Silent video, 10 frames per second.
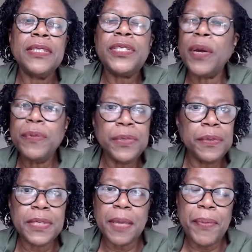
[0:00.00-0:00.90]
Don't
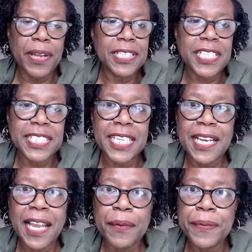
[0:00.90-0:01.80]
use apologetic
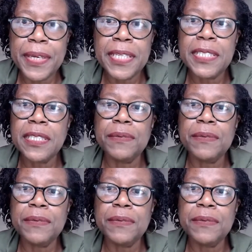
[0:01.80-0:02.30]
language.